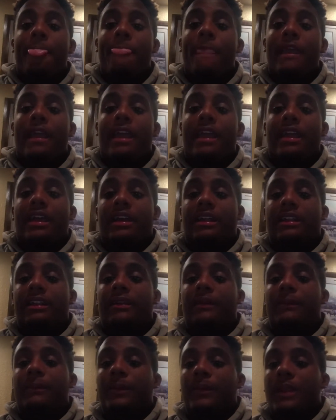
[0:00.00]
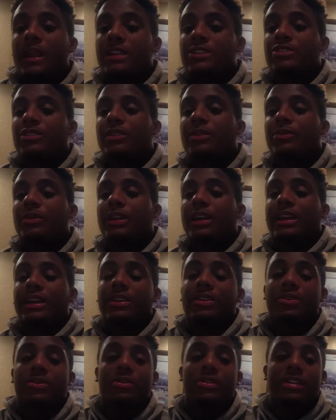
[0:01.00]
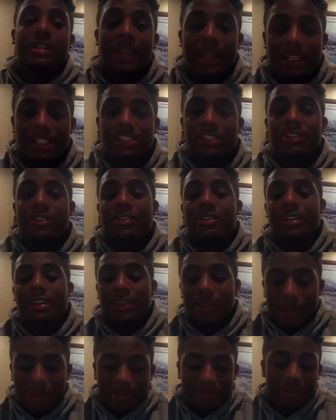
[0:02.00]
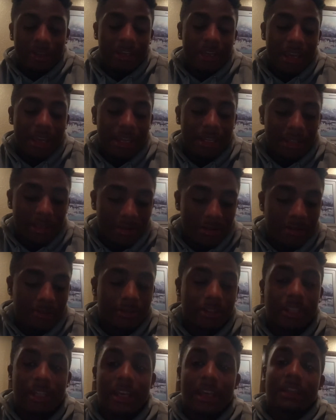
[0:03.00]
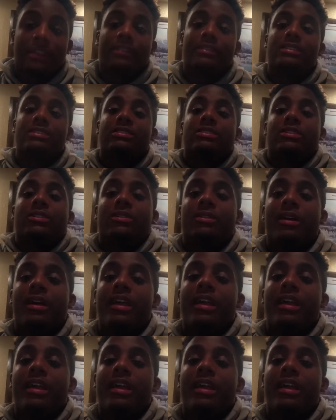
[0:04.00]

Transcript: and potentially what I can do the next year and the year after that and year after that. So,